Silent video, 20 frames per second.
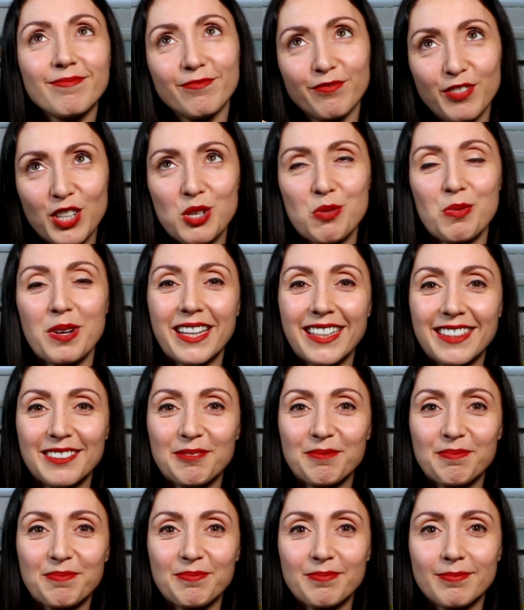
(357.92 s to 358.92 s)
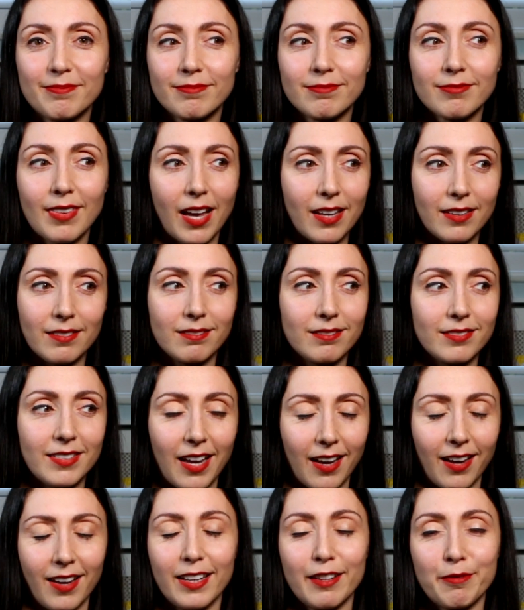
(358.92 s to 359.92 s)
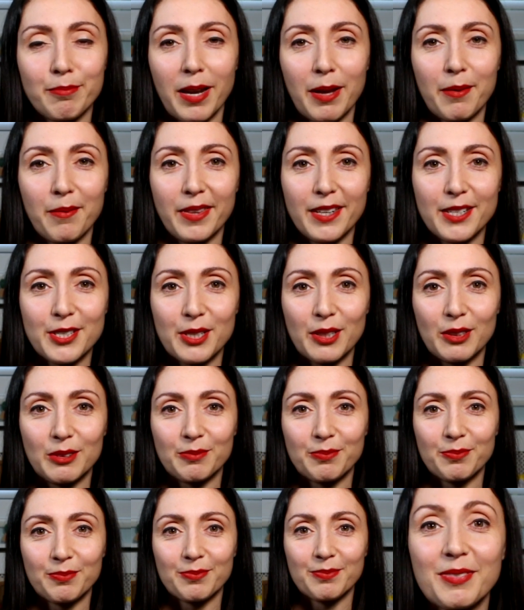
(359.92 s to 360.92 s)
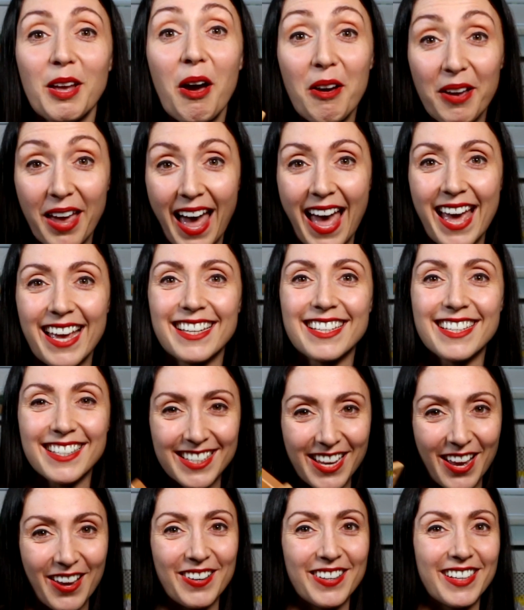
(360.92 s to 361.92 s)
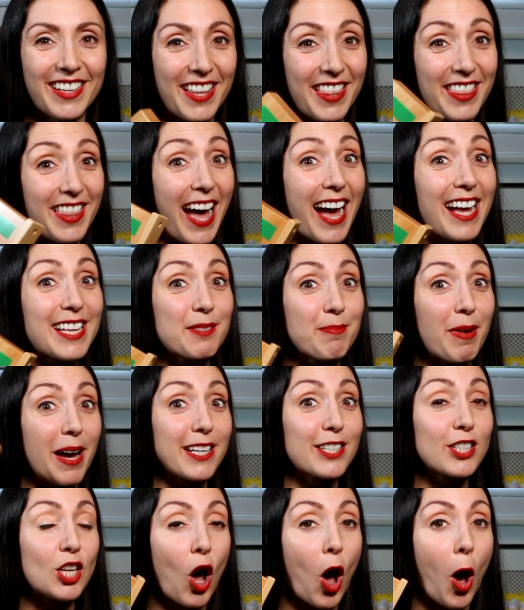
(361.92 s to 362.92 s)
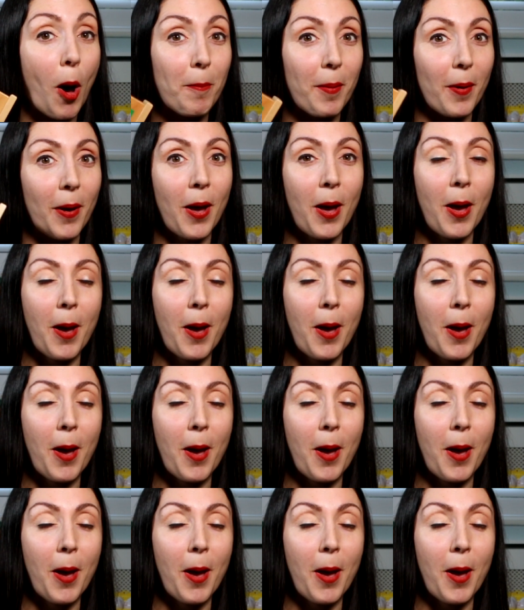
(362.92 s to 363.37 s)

visually. And yeah, I love playing with it too. Okay, so that's my top